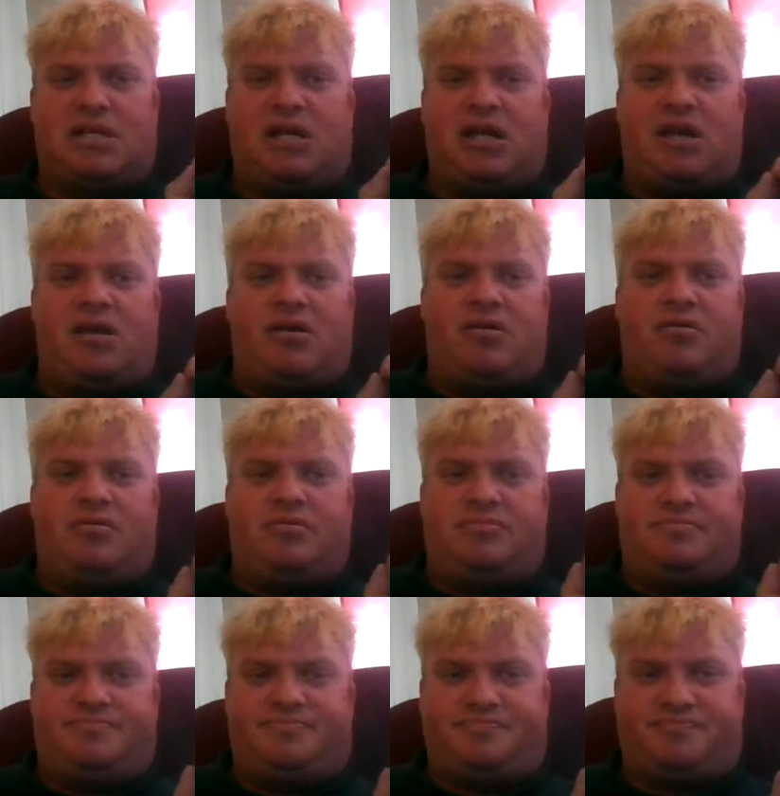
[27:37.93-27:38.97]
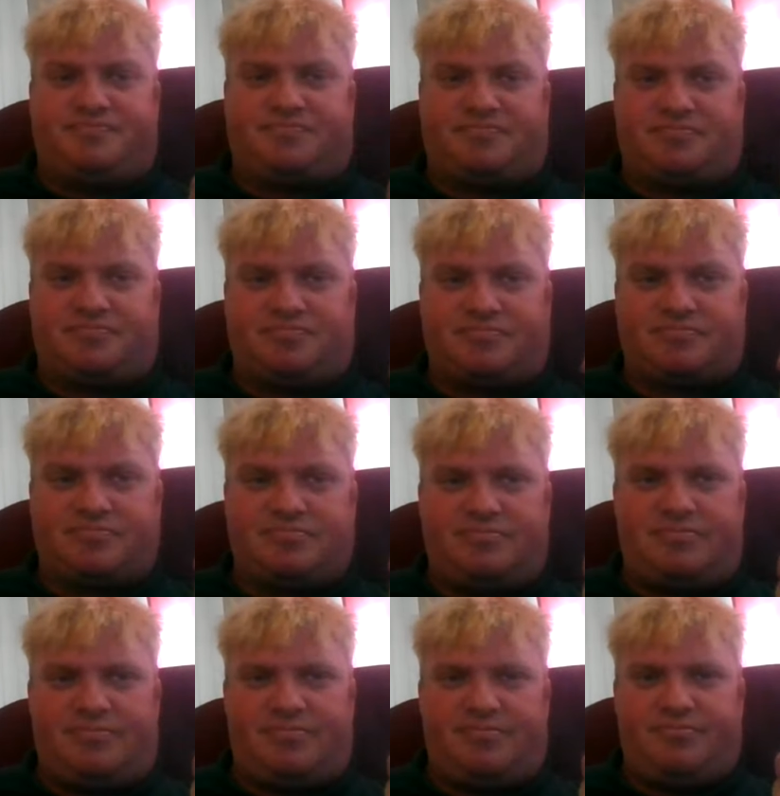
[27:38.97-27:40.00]

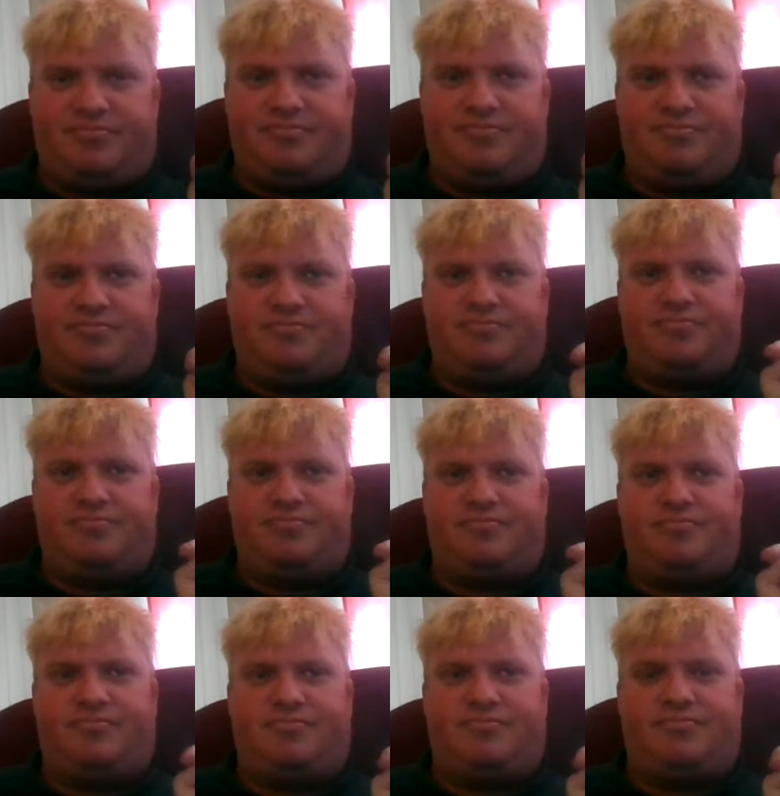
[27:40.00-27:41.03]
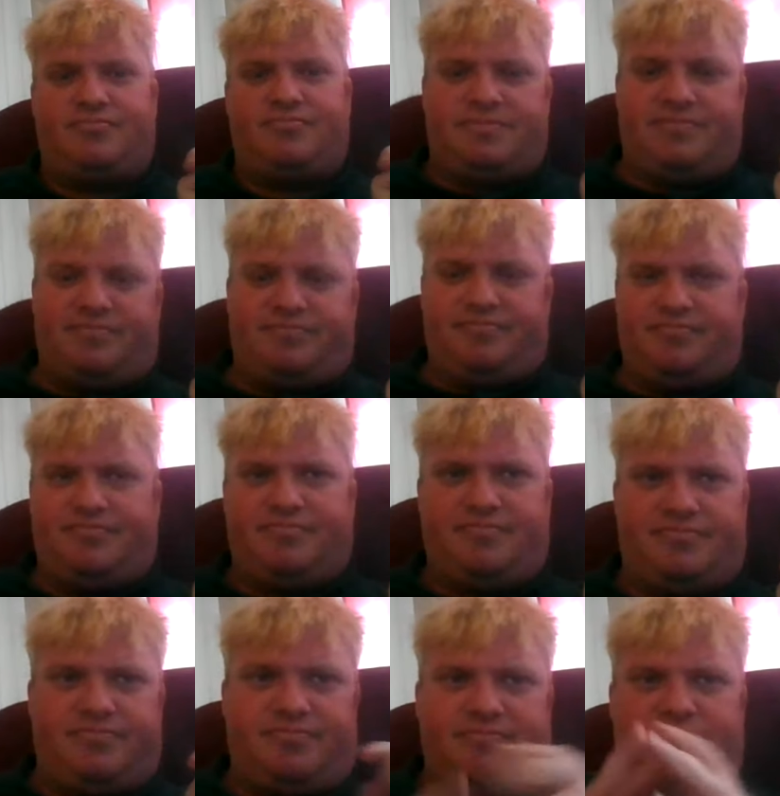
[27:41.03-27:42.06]

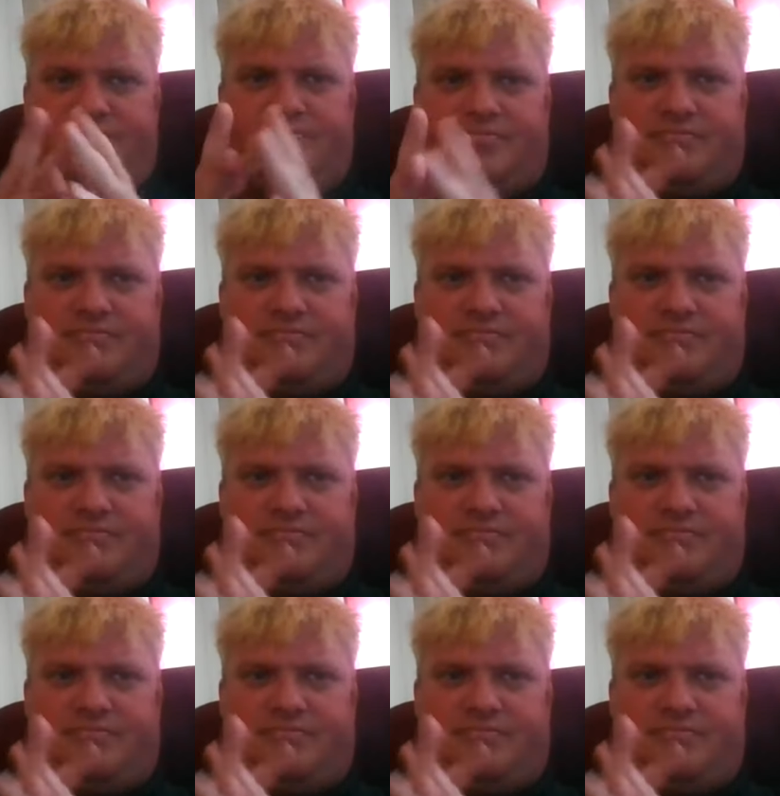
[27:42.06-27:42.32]
(no one is talking)